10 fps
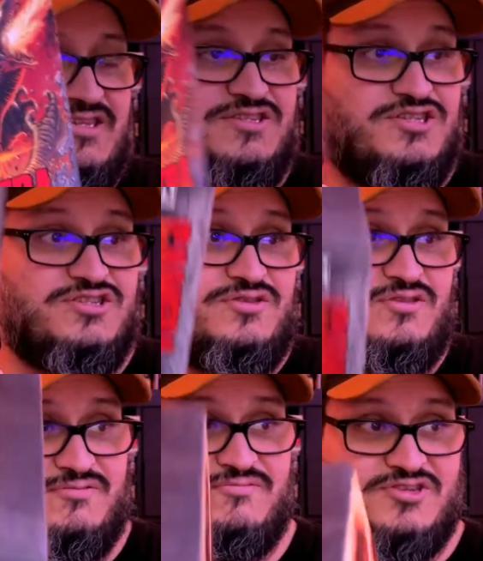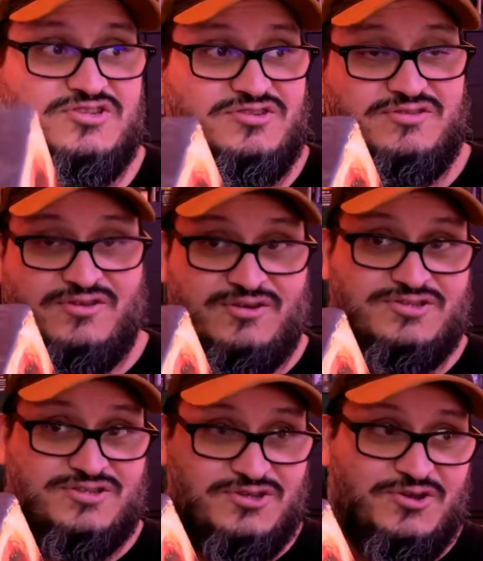just
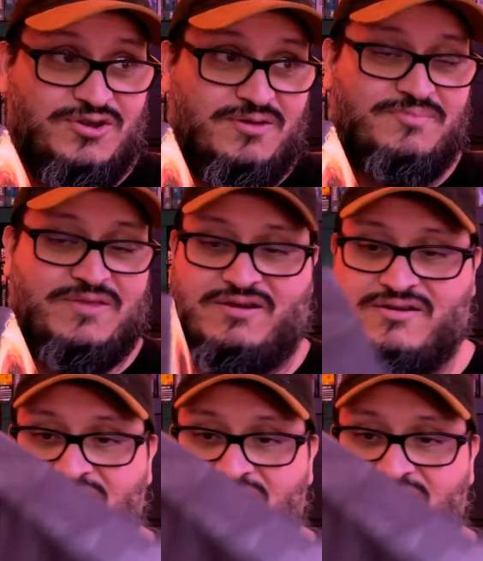looks good up there.